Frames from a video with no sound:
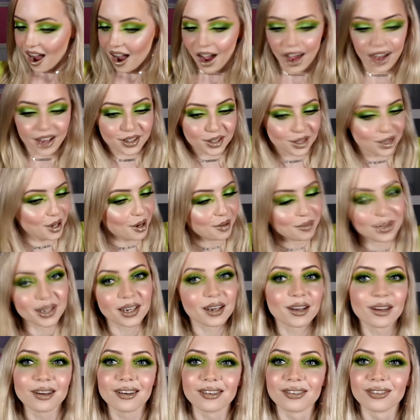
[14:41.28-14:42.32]
I just I'm in
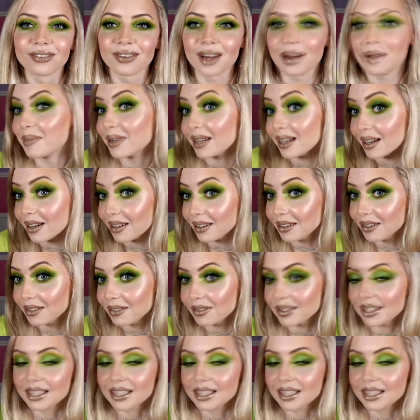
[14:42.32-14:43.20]
love. I'm in love.